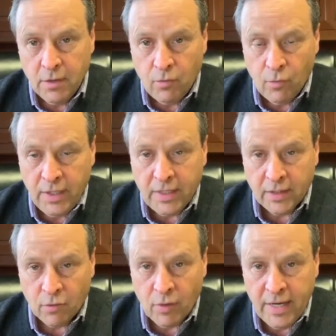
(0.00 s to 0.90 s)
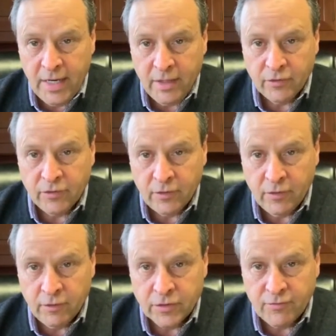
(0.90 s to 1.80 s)
we can arrange to
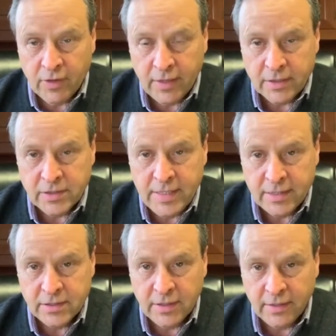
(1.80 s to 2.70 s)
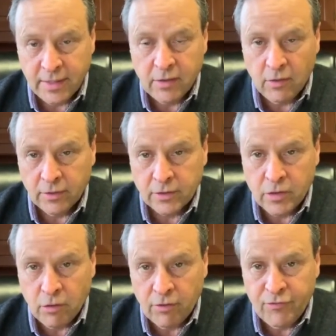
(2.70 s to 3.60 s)
do various testing. They call it
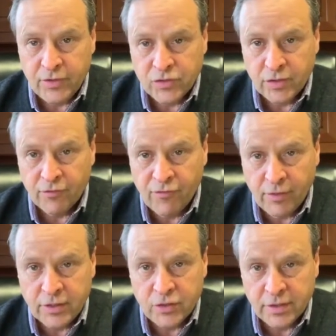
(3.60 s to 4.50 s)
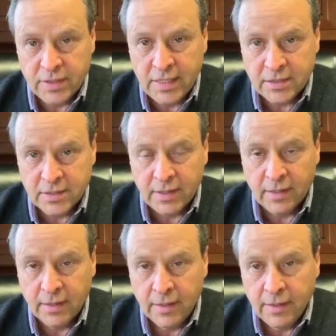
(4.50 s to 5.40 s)
coefficient of friction testing
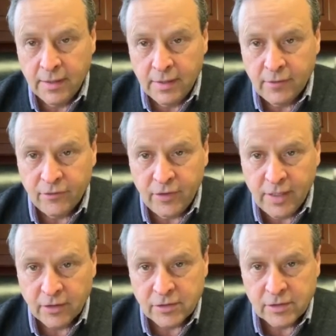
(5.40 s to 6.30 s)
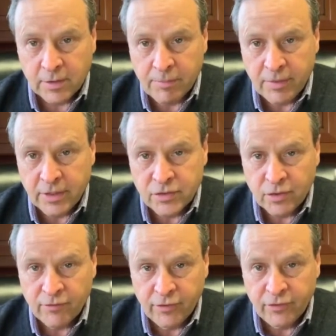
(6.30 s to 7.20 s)
to see how slippery a
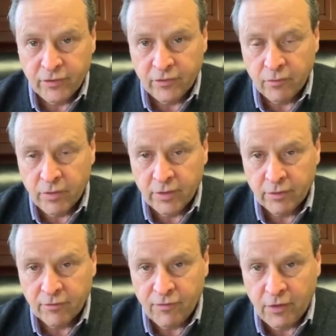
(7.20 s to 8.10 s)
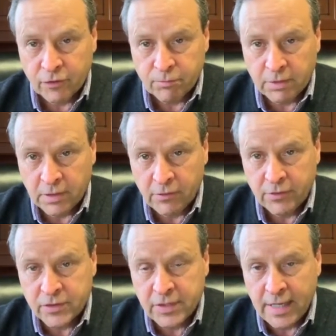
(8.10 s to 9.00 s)
surface is and whether it falls below the
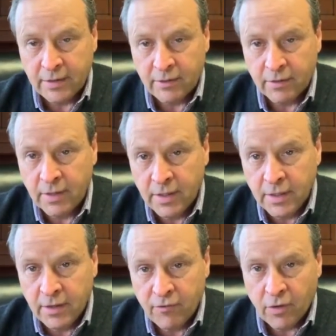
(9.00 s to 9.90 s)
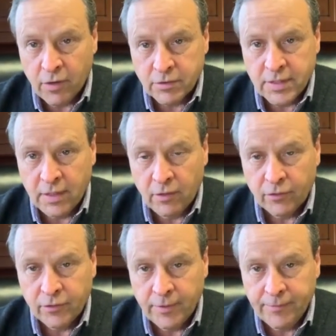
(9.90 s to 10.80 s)
standard for hotels.